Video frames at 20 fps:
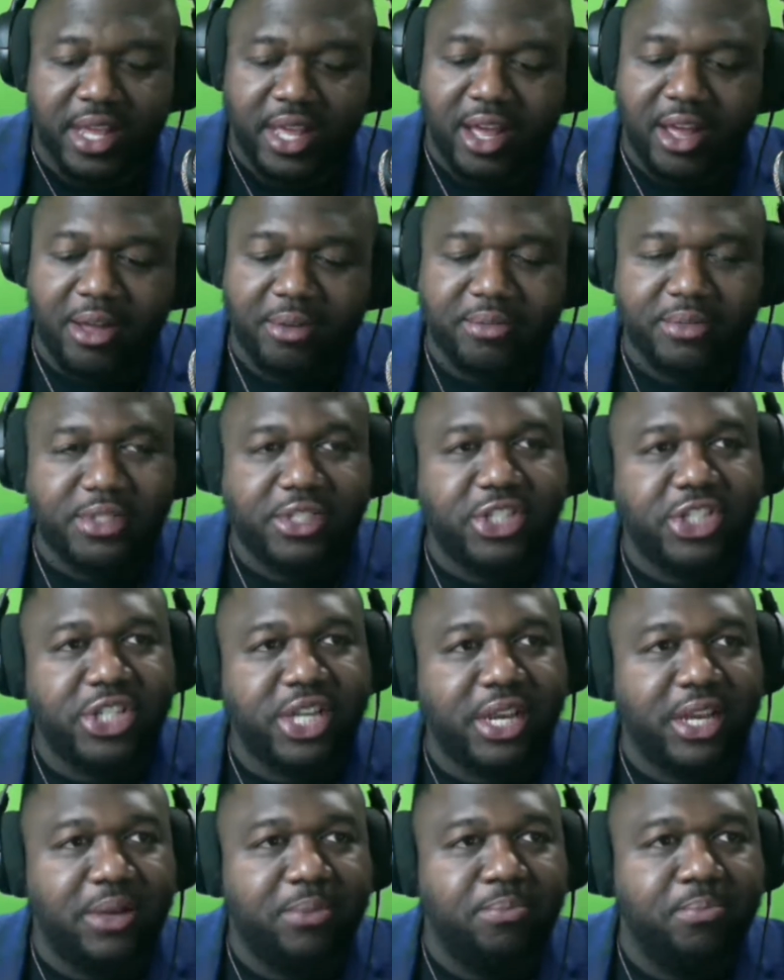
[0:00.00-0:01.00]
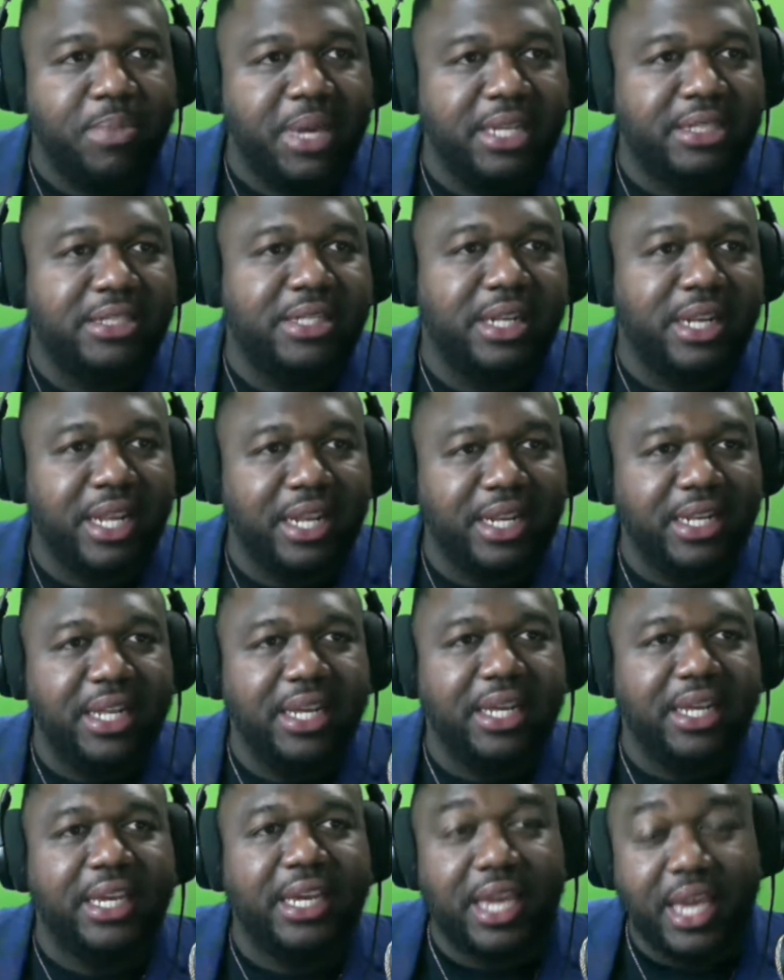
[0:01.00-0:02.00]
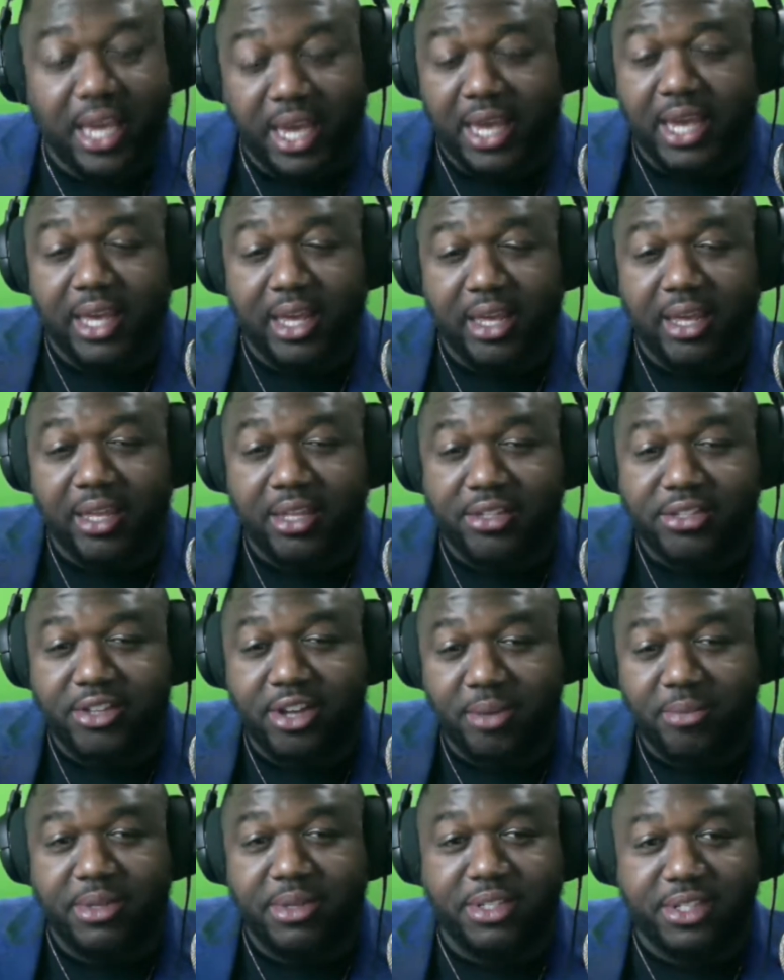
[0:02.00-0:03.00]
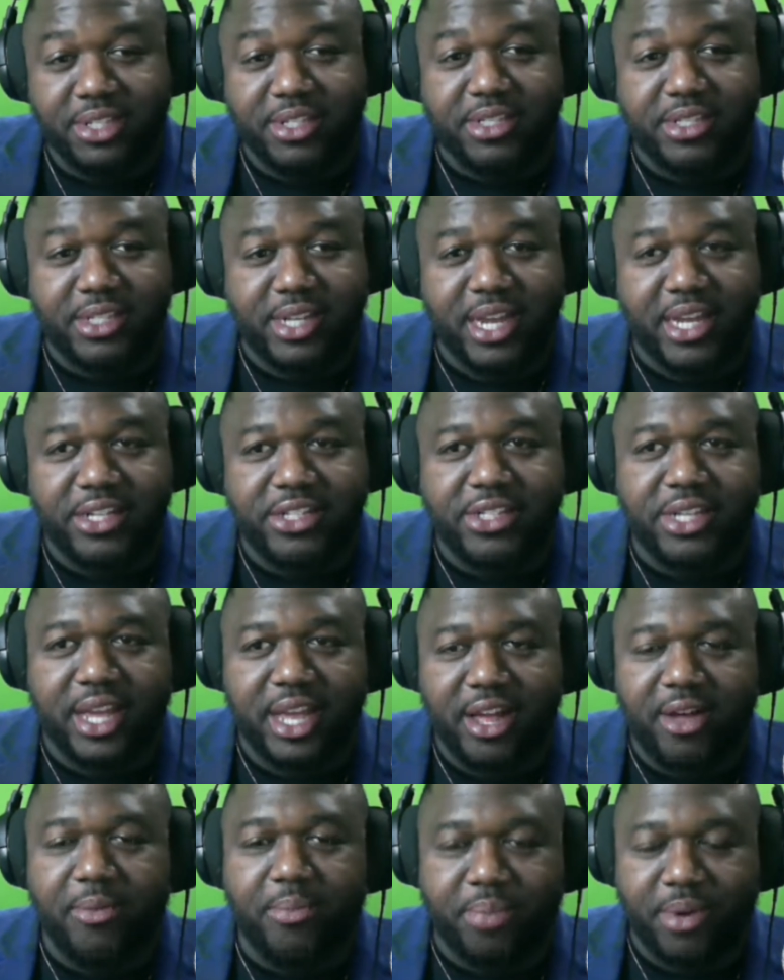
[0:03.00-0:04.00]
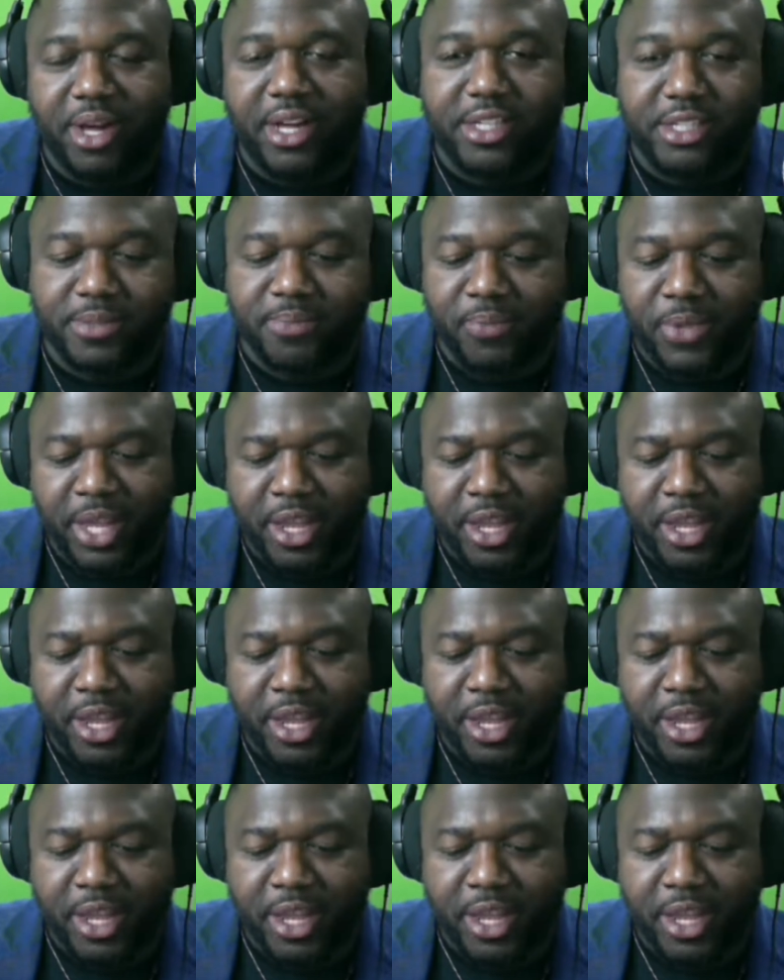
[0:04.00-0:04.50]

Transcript: Um, she, Miss Linda King is coming to the stage to help us